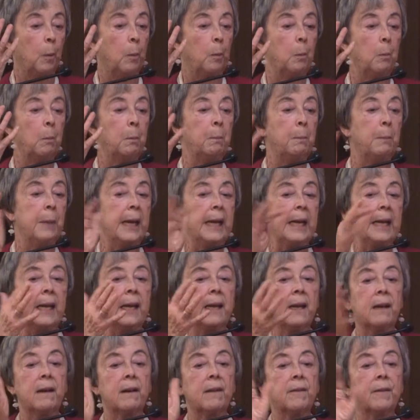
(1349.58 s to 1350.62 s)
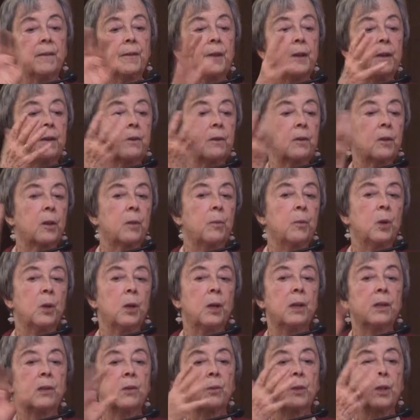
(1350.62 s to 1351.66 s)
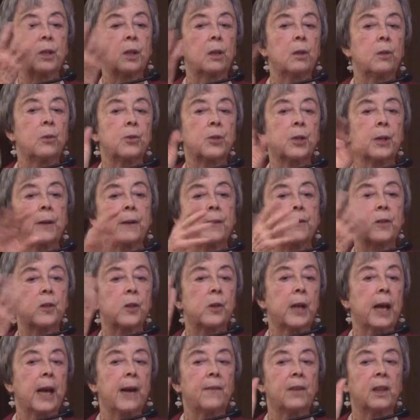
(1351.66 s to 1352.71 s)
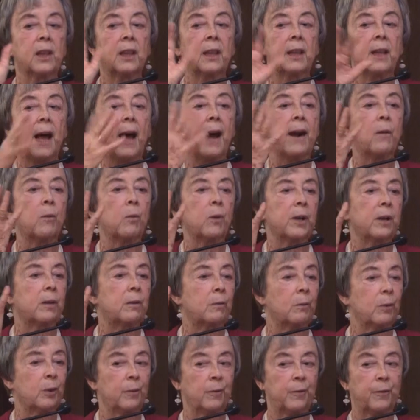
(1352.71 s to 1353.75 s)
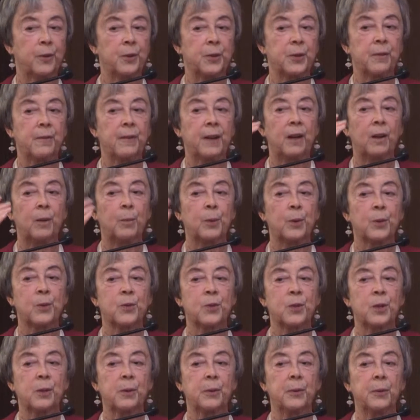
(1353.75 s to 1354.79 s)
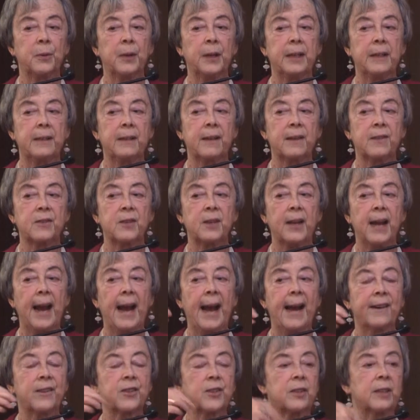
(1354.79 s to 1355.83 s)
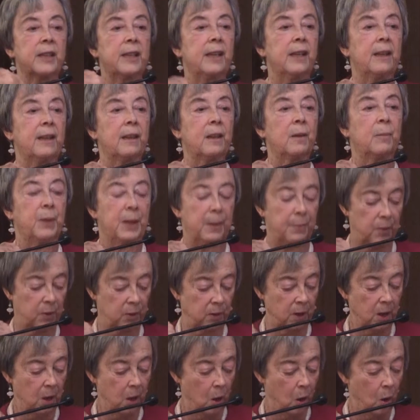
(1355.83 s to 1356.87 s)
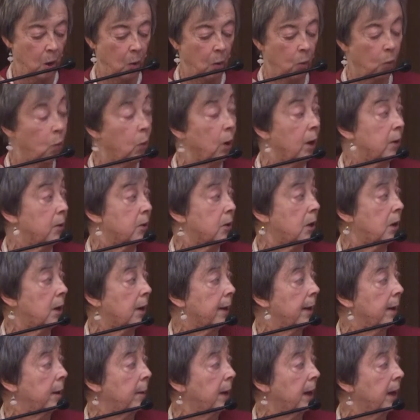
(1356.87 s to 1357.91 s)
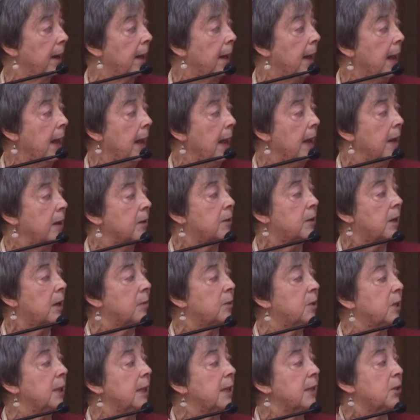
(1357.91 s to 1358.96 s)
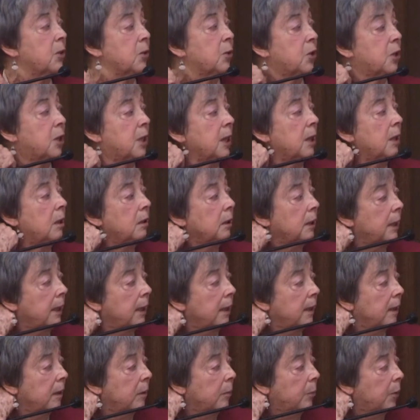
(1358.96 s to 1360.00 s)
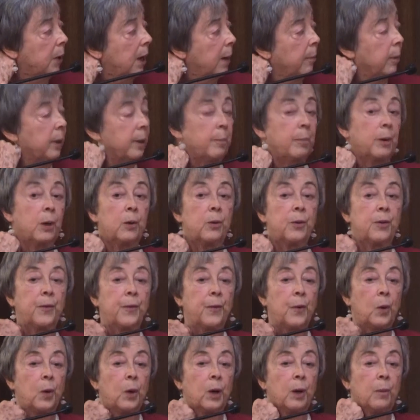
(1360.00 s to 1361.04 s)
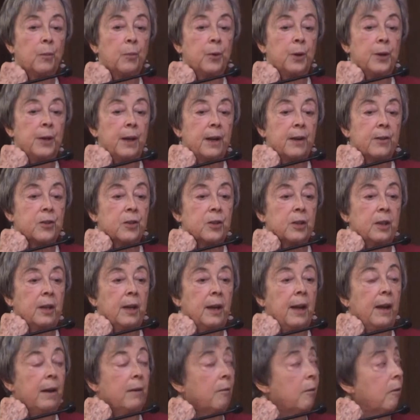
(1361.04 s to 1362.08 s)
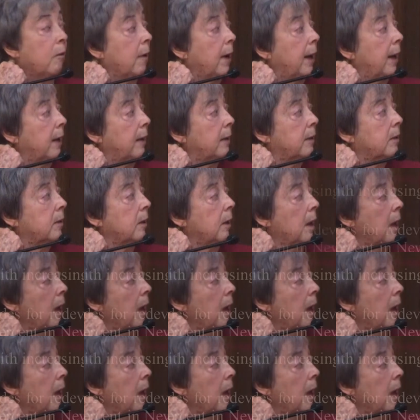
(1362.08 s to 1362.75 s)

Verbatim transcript: Many of the communities with inclusionary zoning have a lot of wiggle room for developers, so it doesn't actually hit the people we're talking about. Subsidies are still needed, probably both for production and rent.